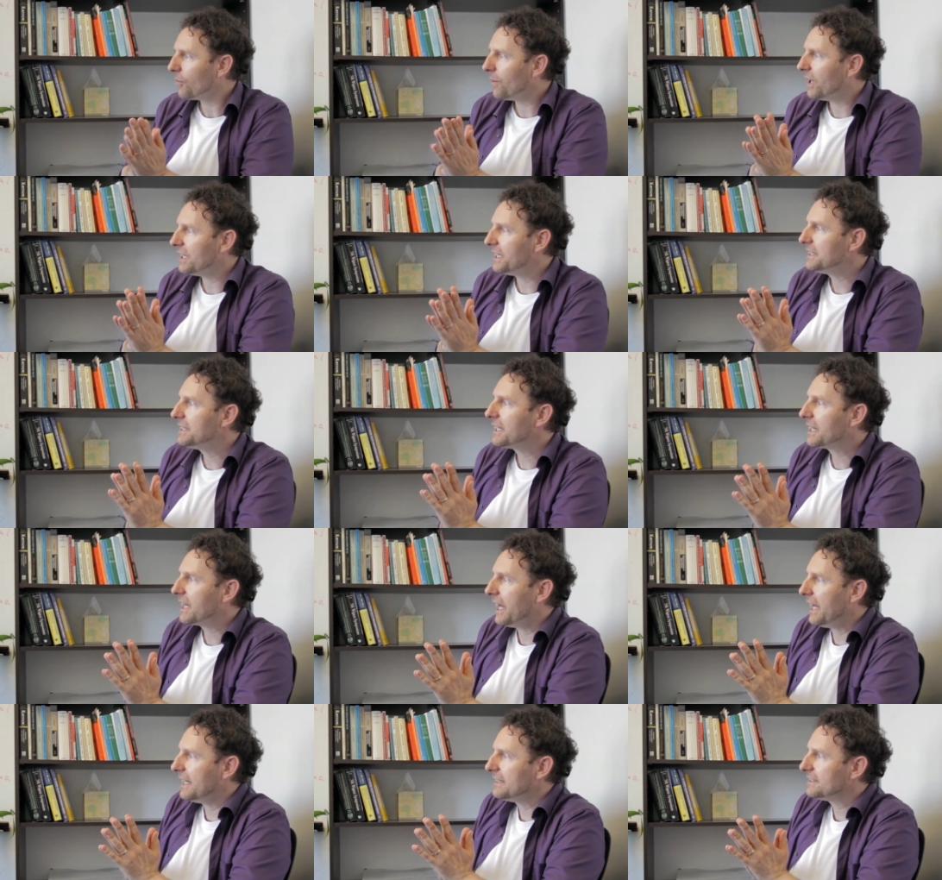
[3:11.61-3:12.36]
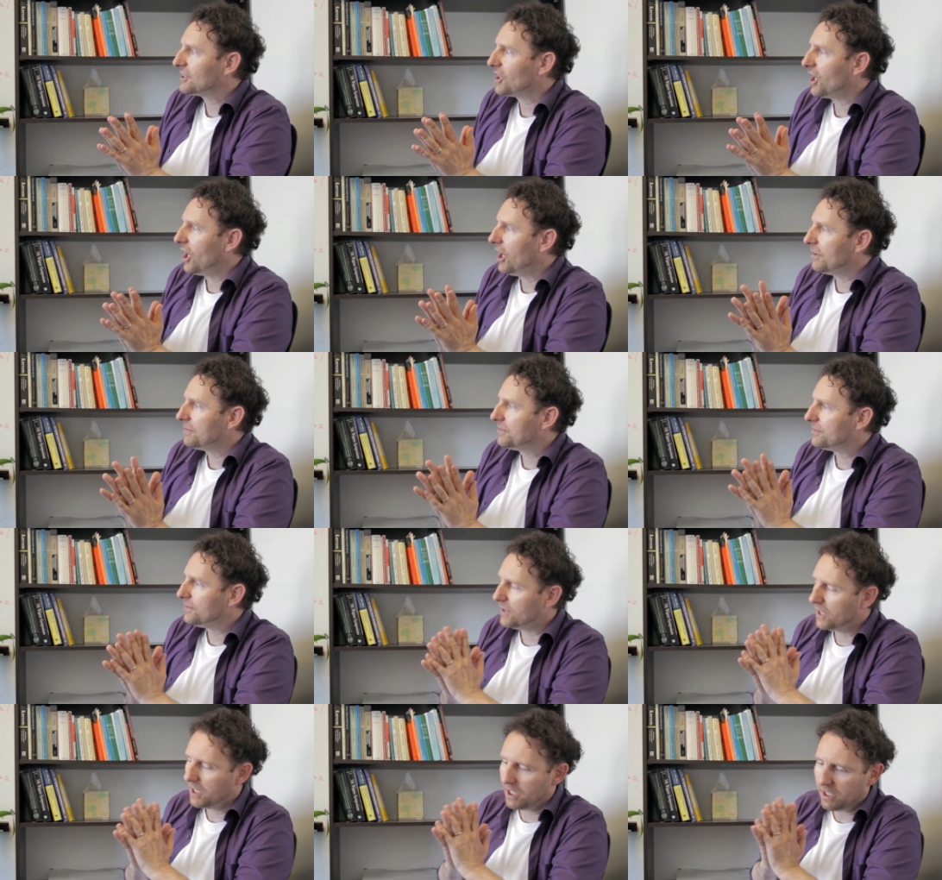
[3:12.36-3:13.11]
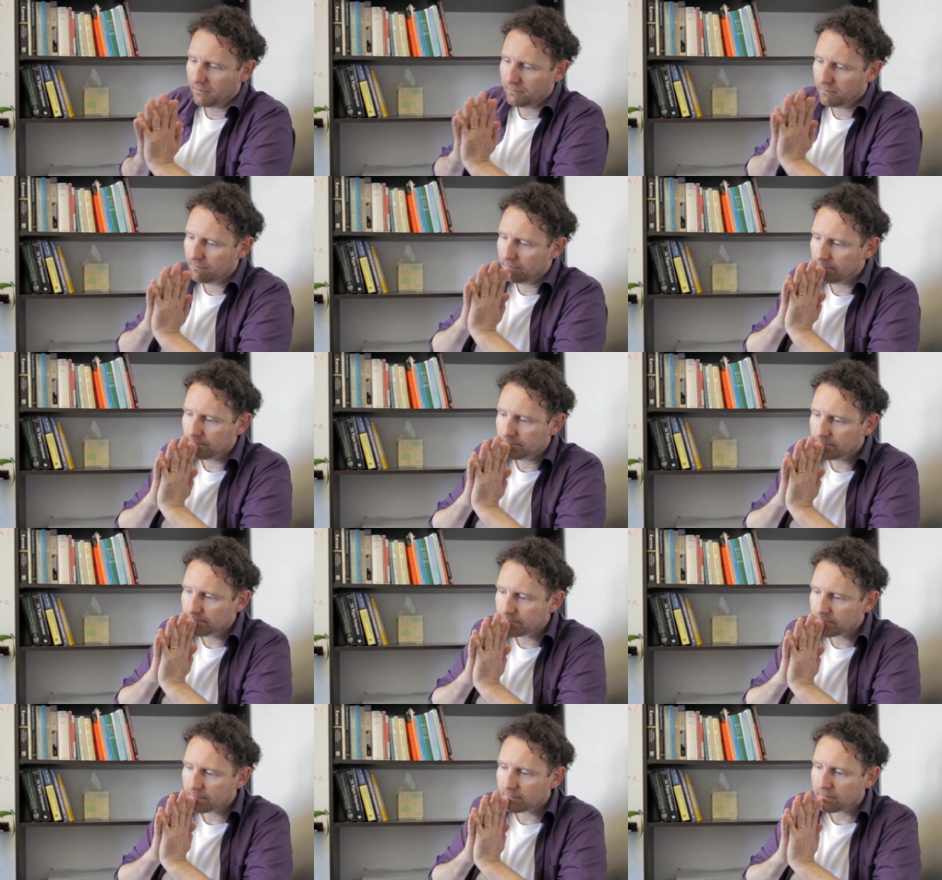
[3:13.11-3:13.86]
Well, in the case of, um,
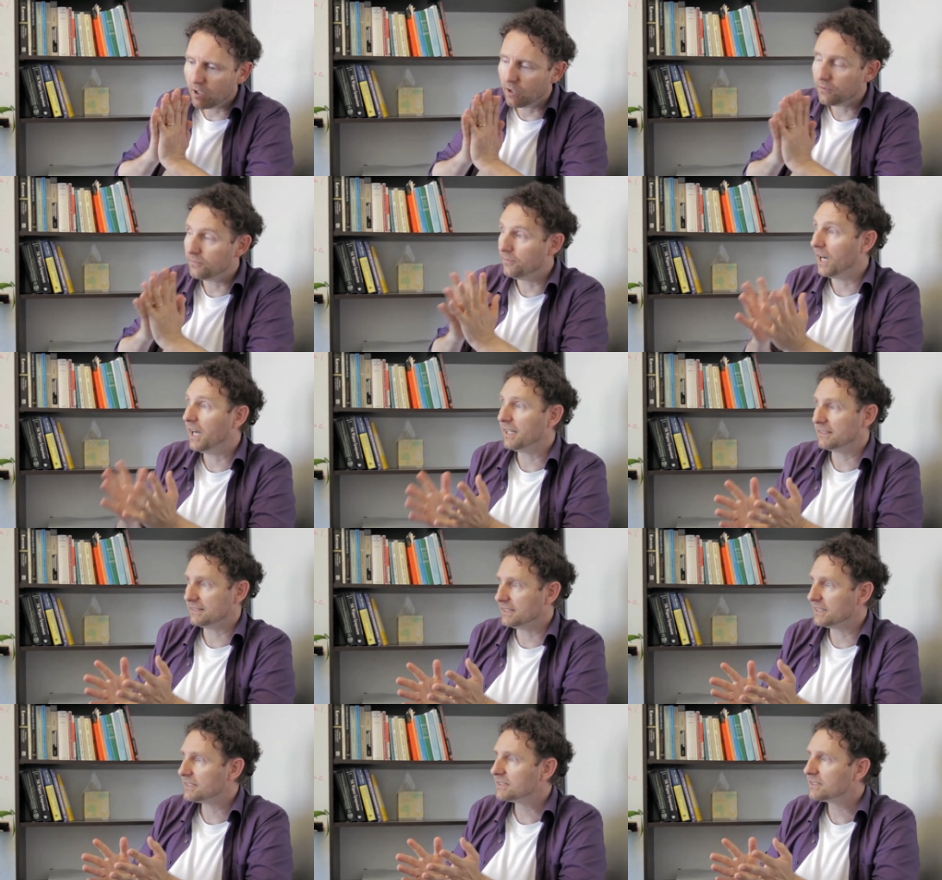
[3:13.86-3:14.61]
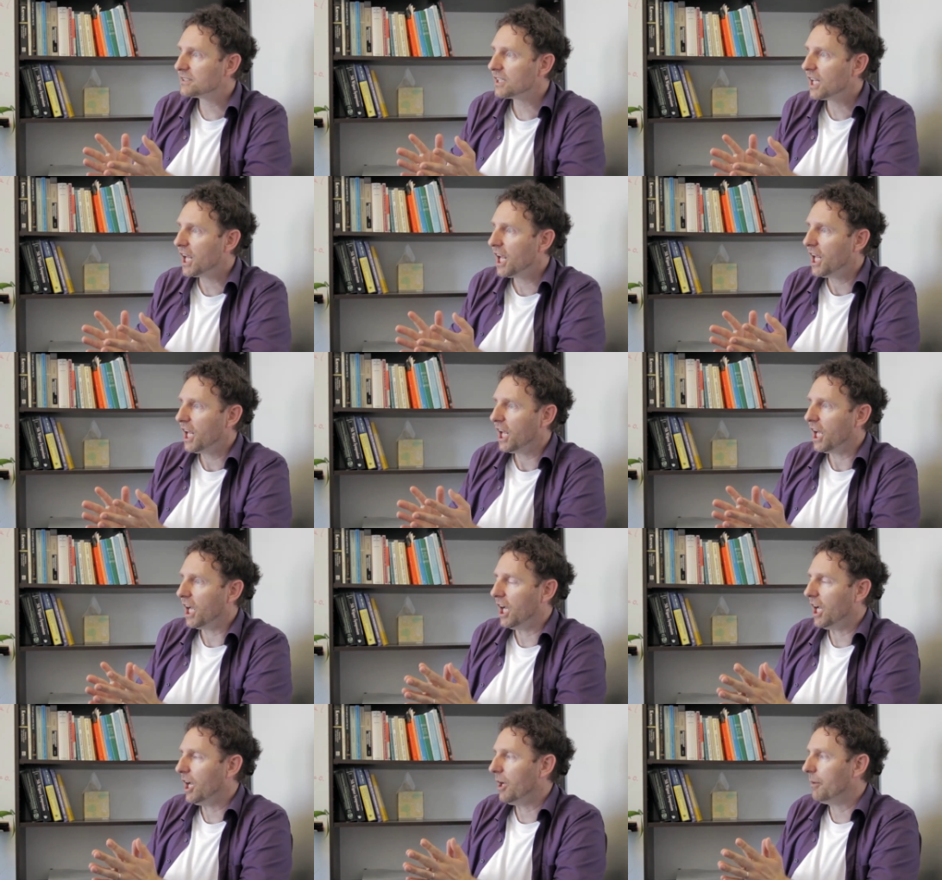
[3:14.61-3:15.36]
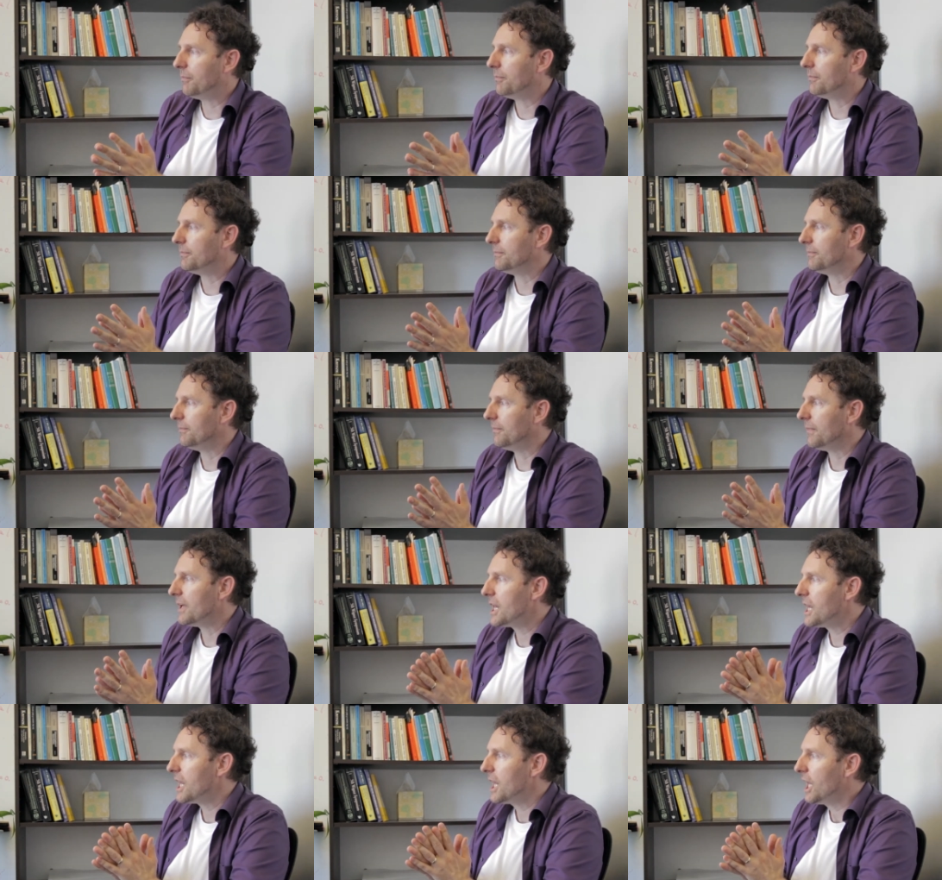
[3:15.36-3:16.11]
of vases,
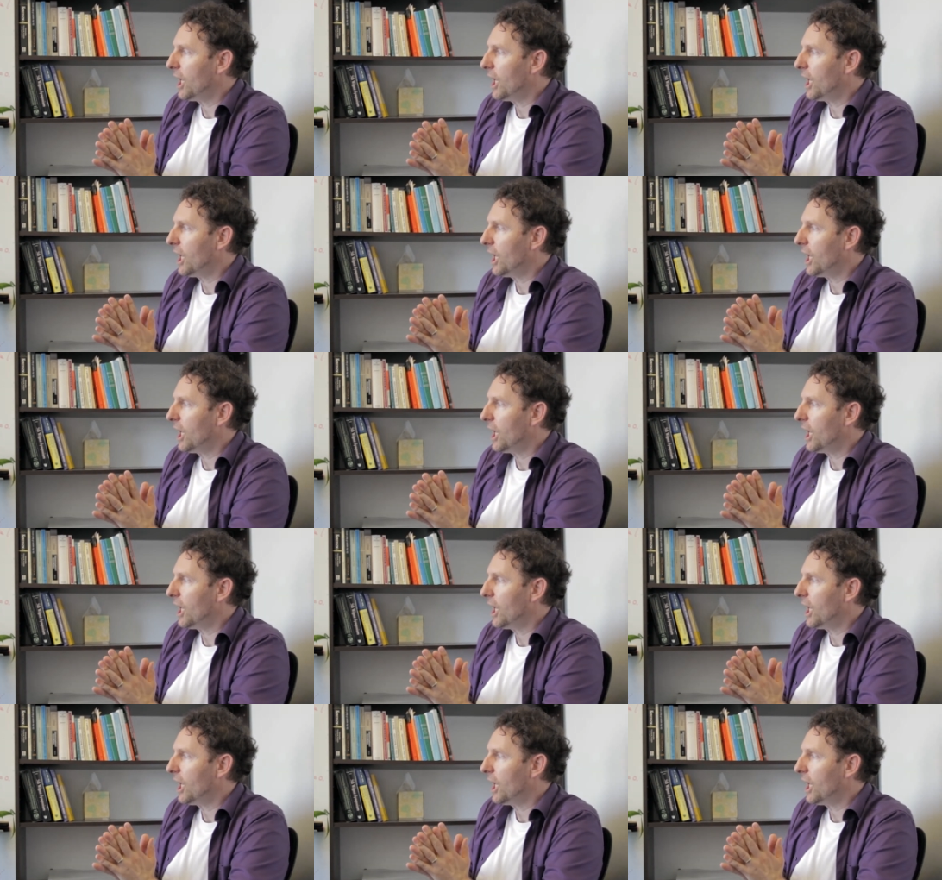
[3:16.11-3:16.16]
um,